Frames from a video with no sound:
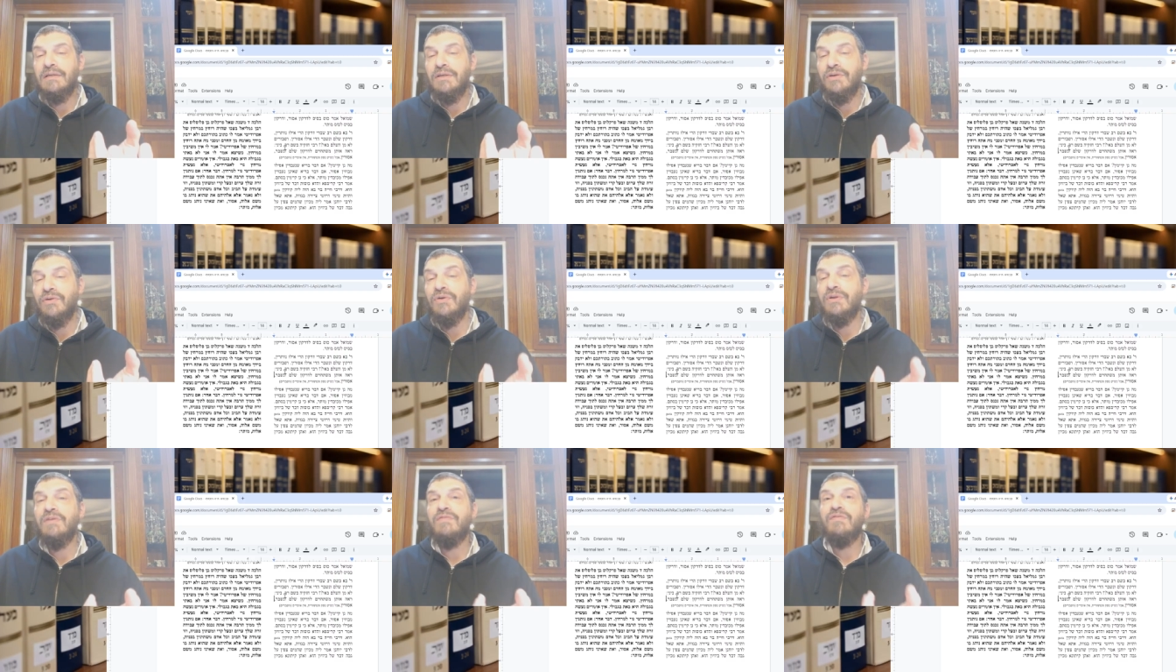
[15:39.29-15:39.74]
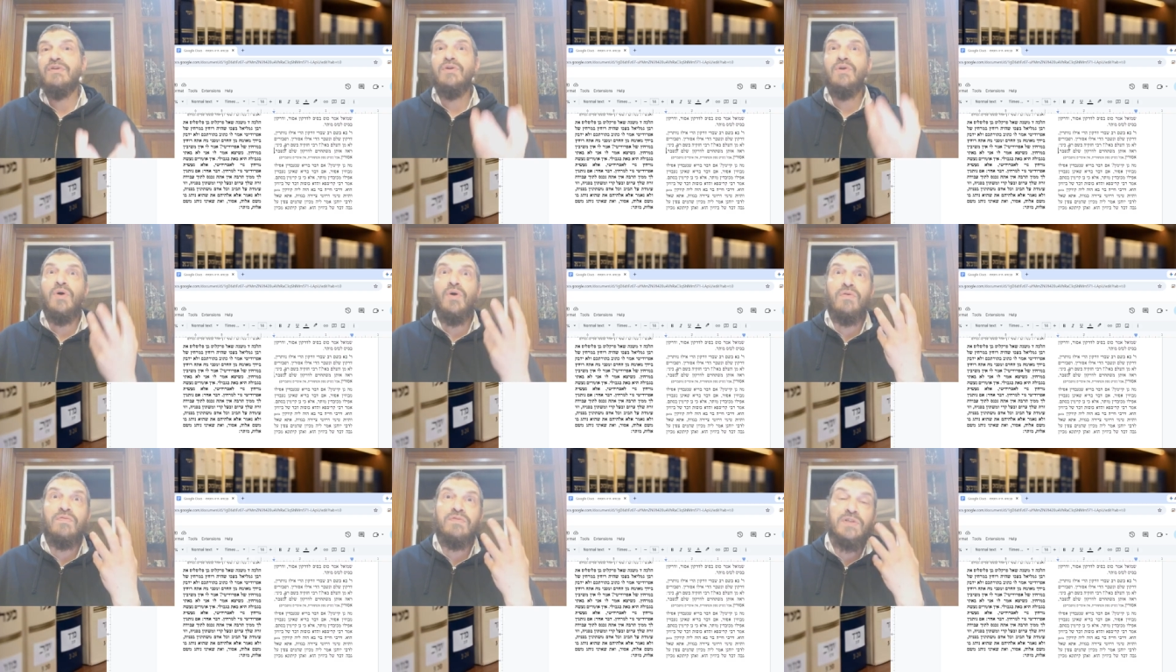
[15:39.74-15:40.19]
you don't even
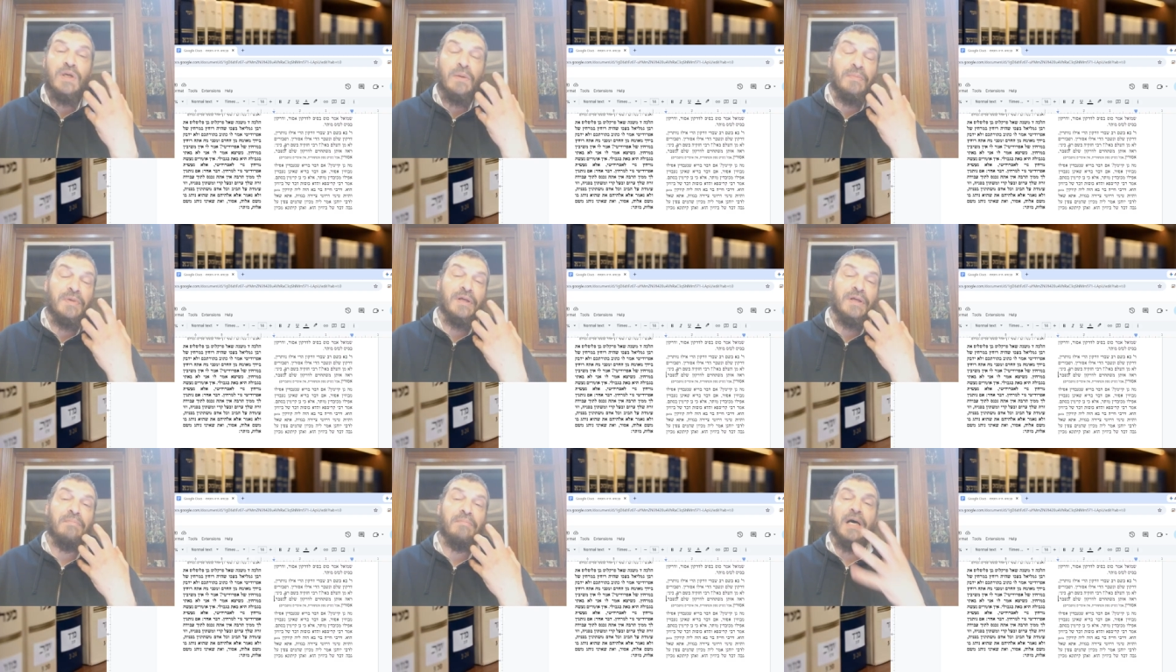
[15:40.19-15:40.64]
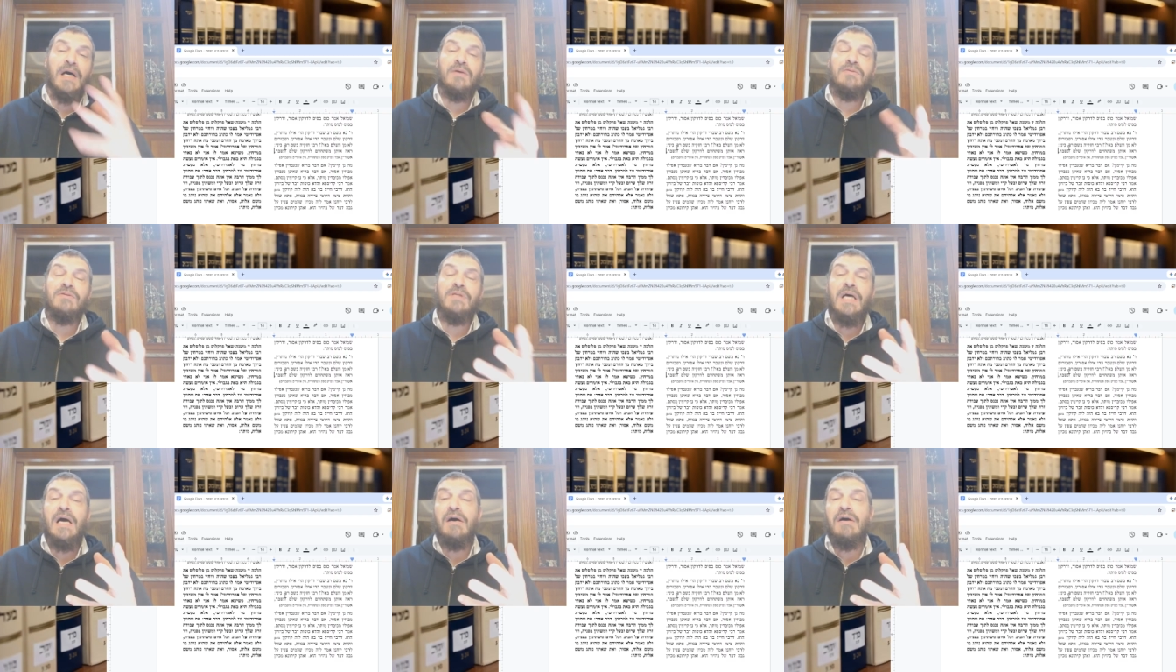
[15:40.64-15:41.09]
know if somebody
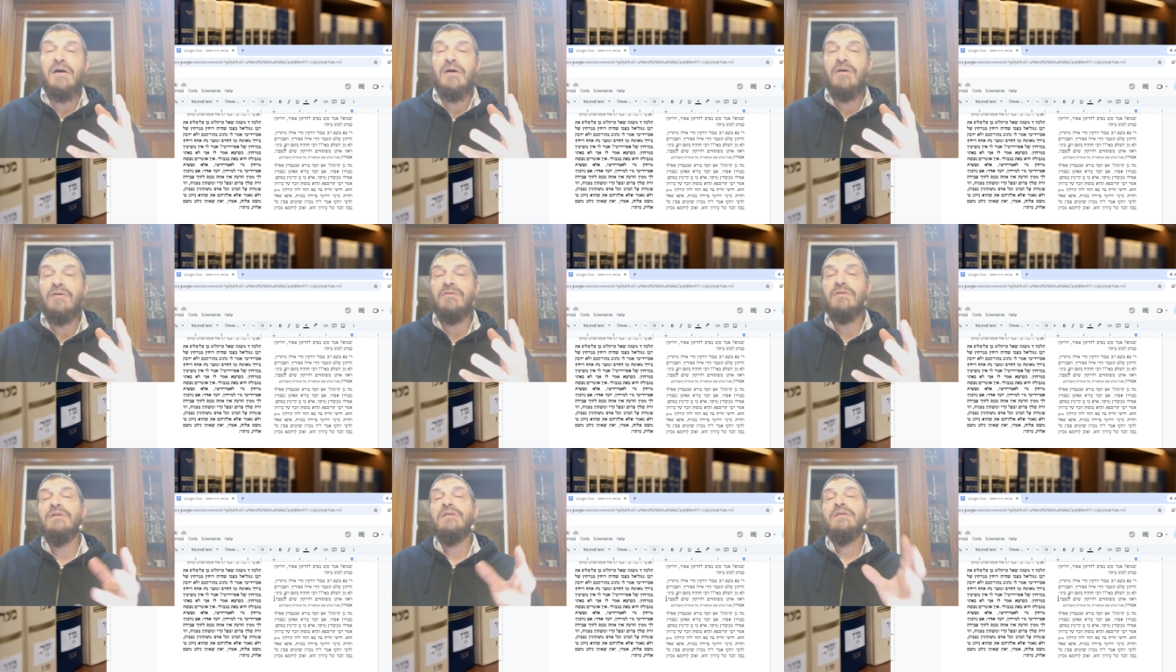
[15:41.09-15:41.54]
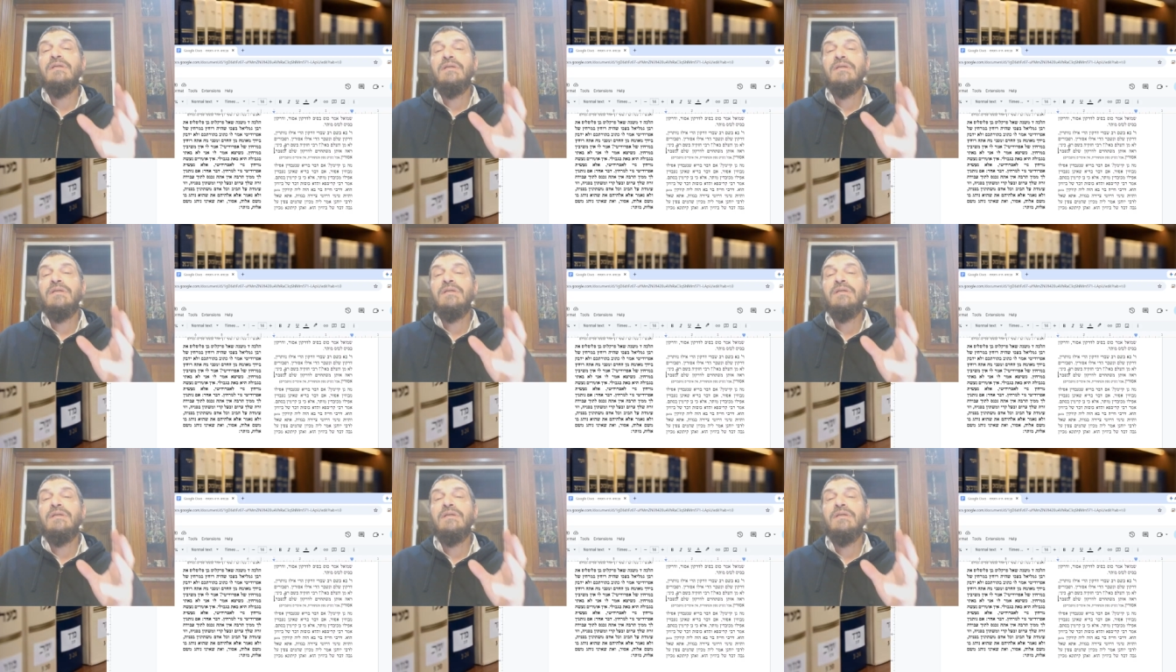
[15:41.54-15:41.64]
bowed down,